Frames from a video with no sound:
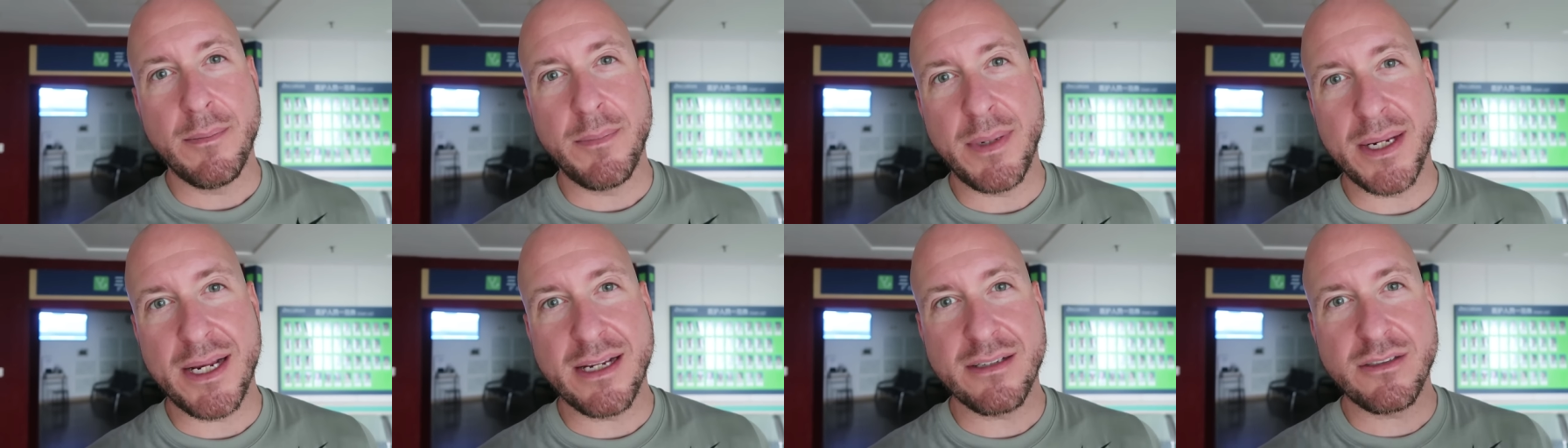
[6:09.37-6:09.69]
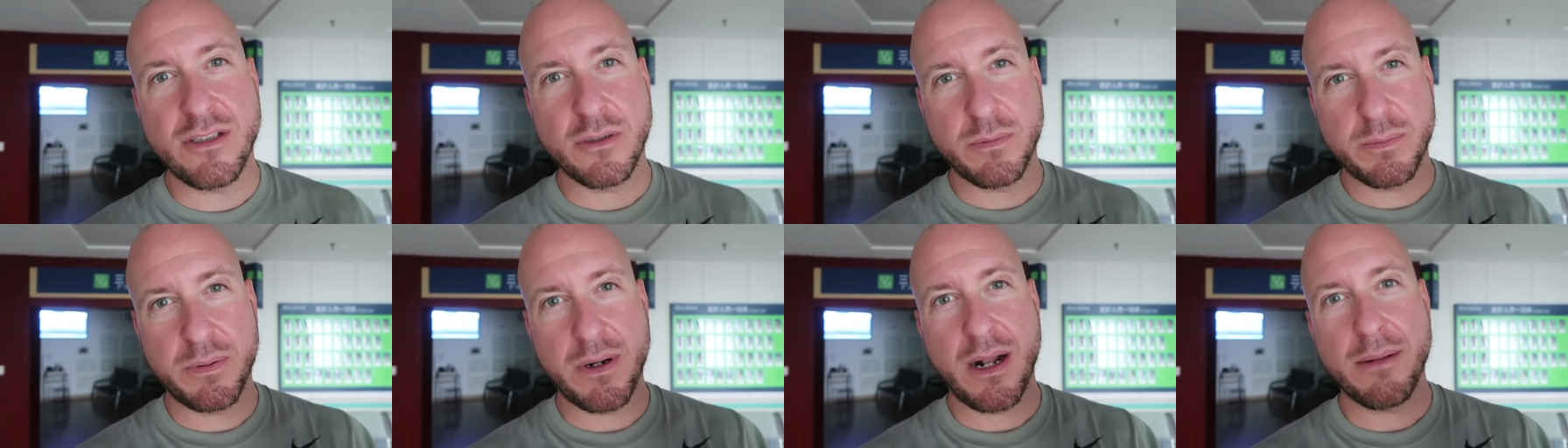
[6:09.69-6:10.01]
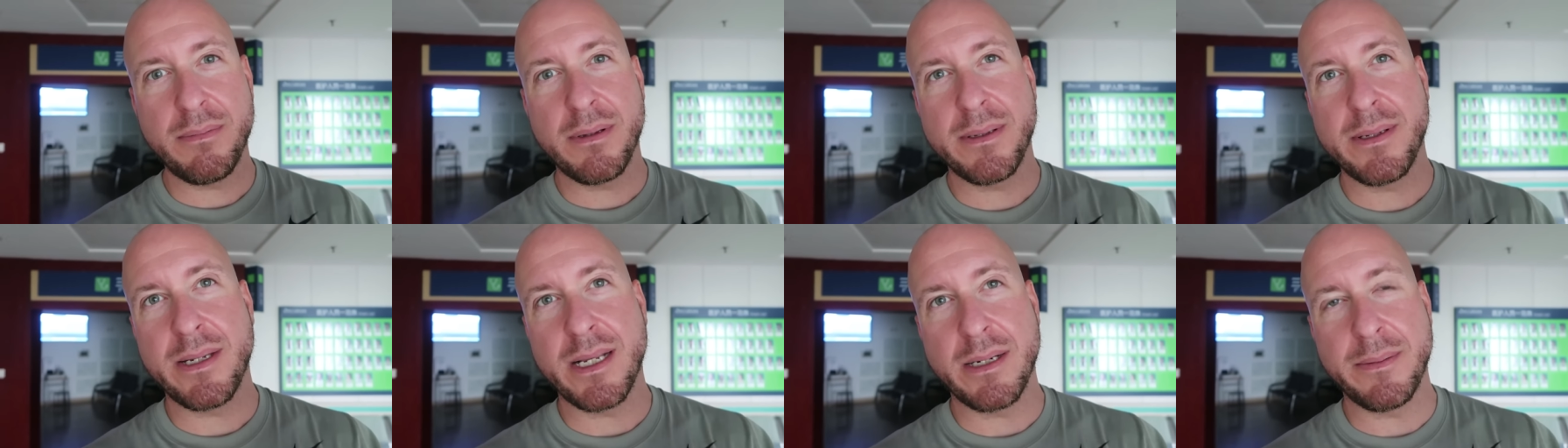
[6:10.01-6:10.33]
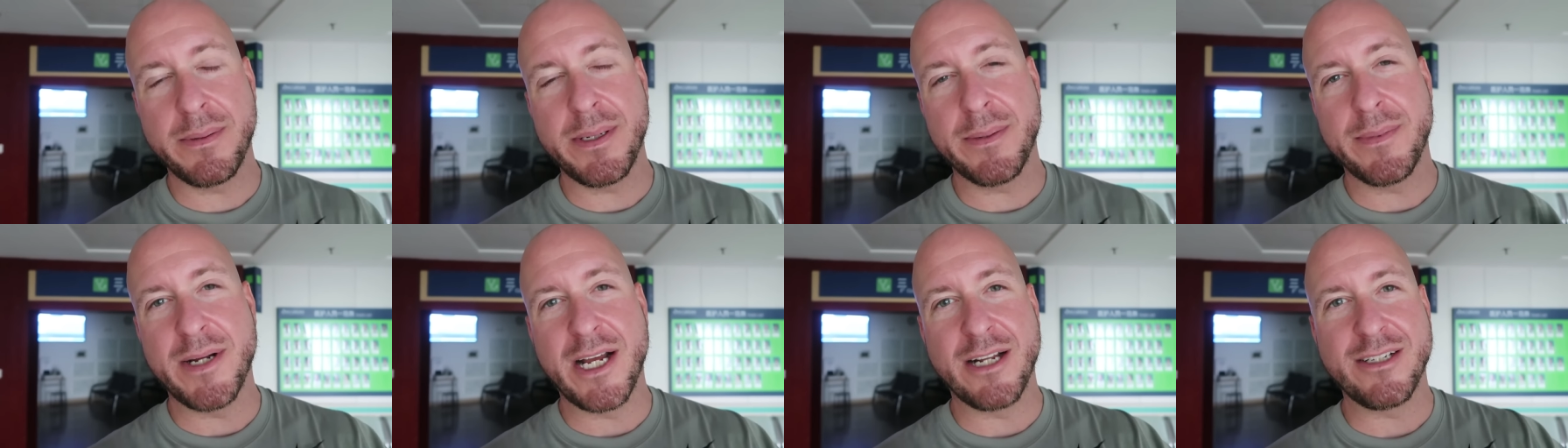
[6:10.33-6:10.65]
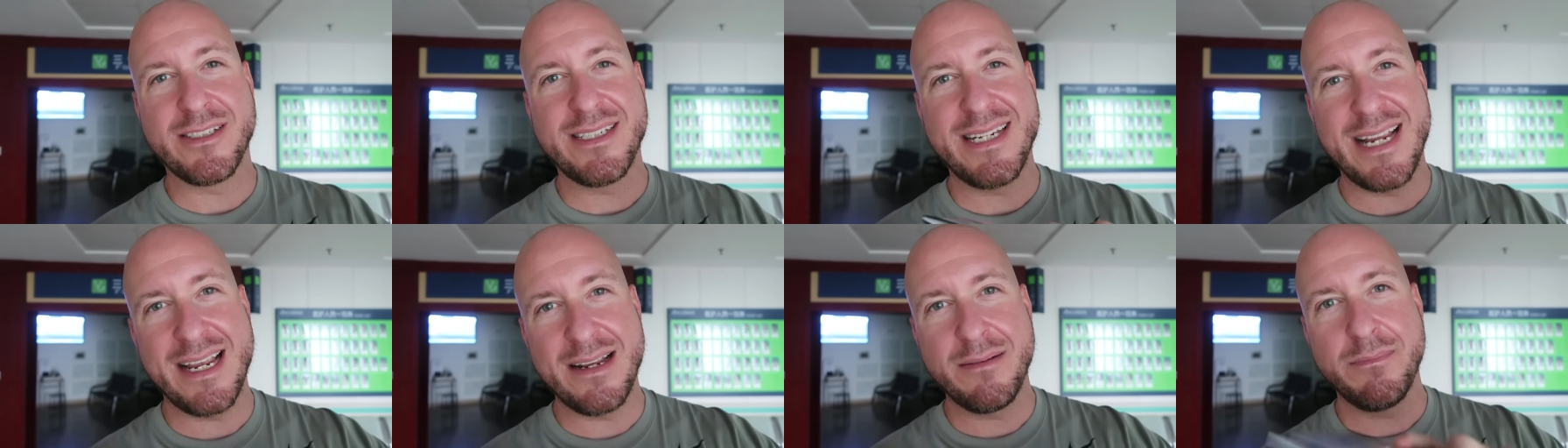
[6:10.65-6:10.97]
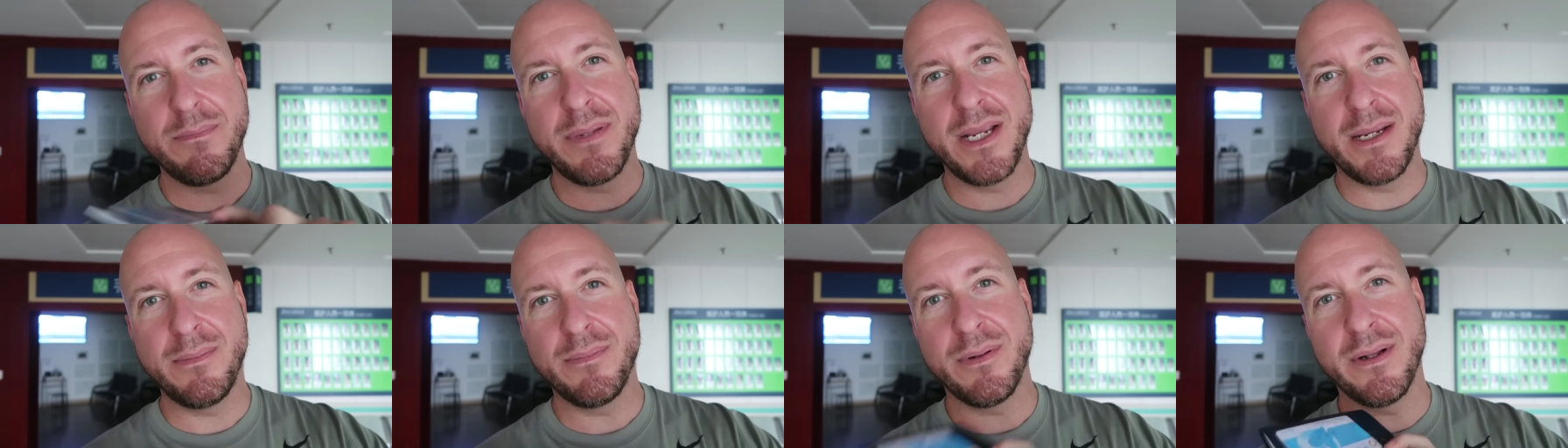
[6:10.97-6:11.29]
because there's probably going to be about
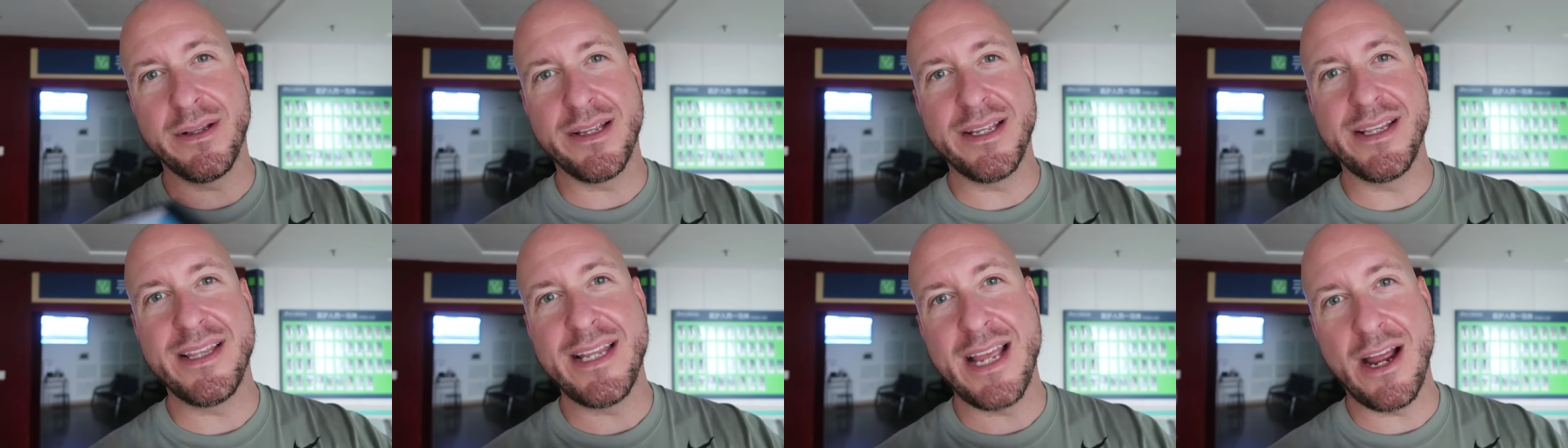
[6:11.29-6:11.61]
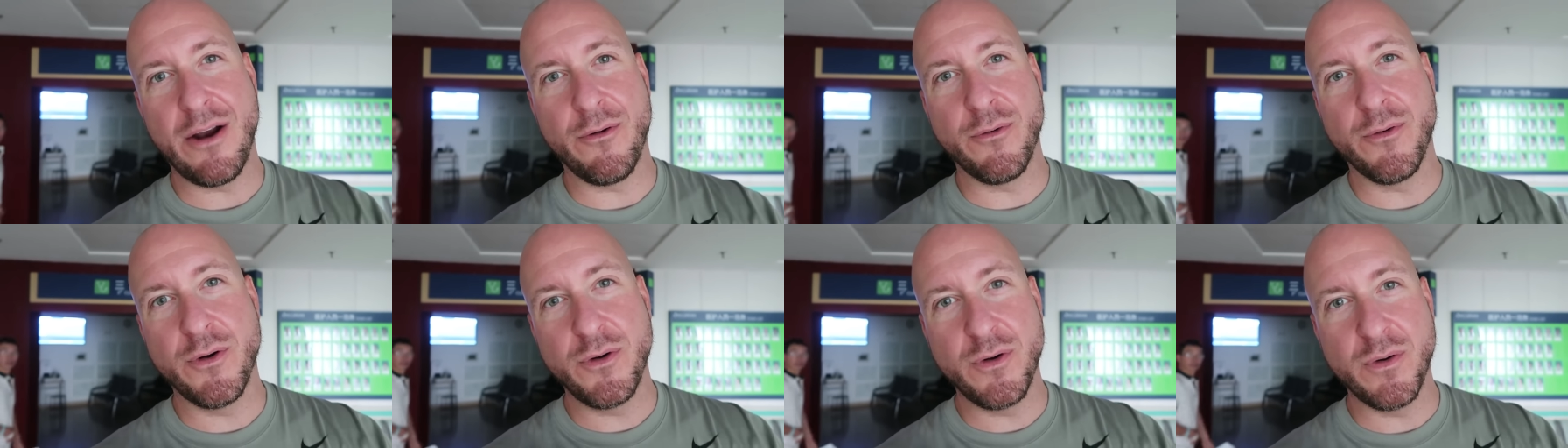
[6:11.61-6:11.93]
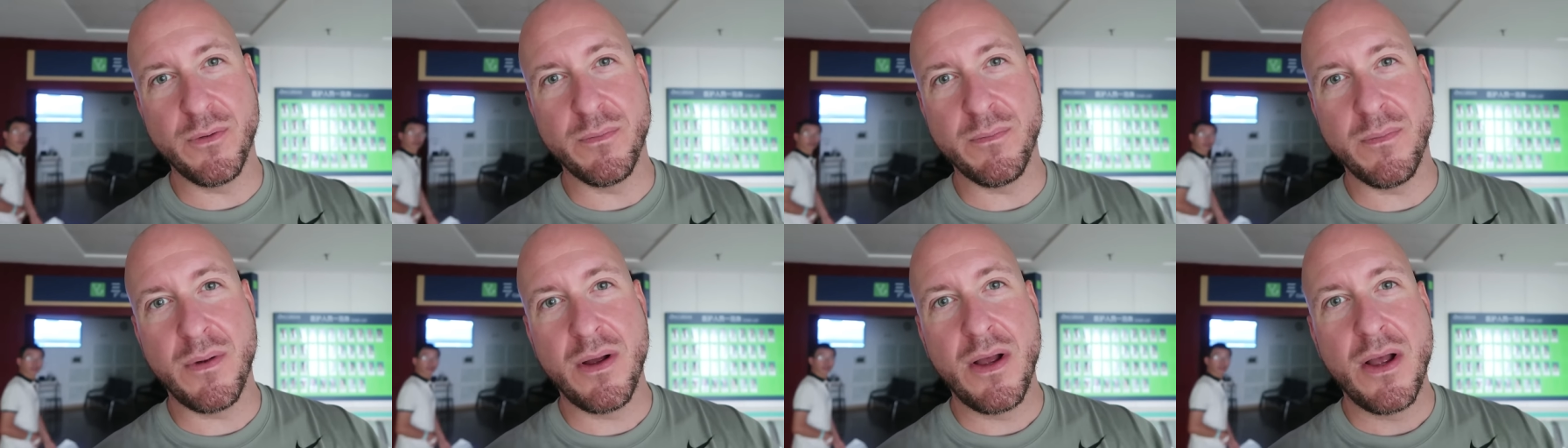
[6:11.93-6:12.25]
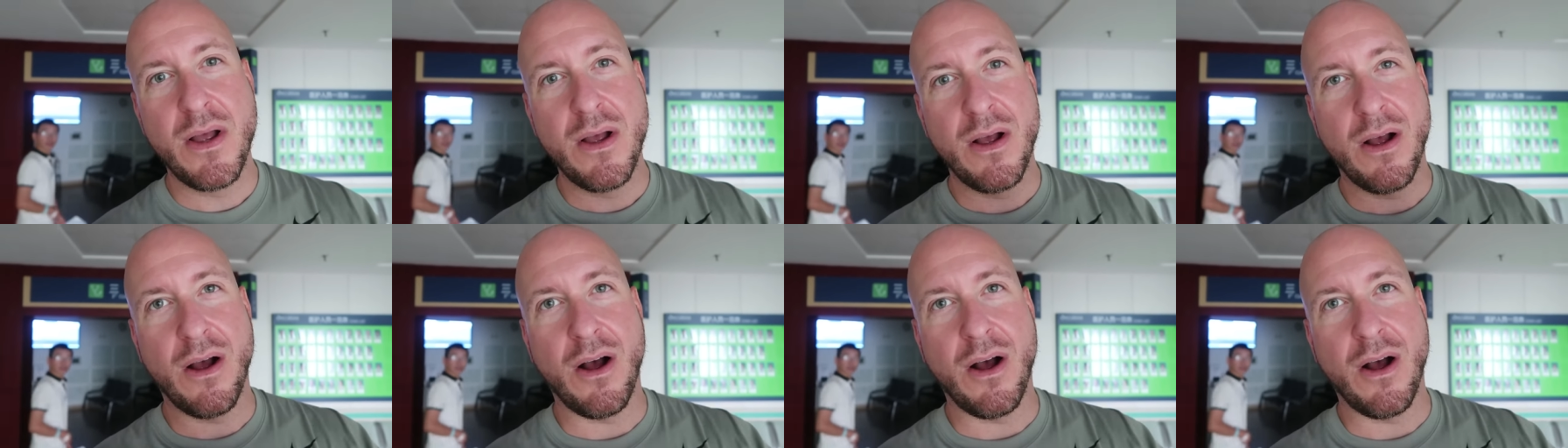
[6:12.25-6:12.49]
10 people in that room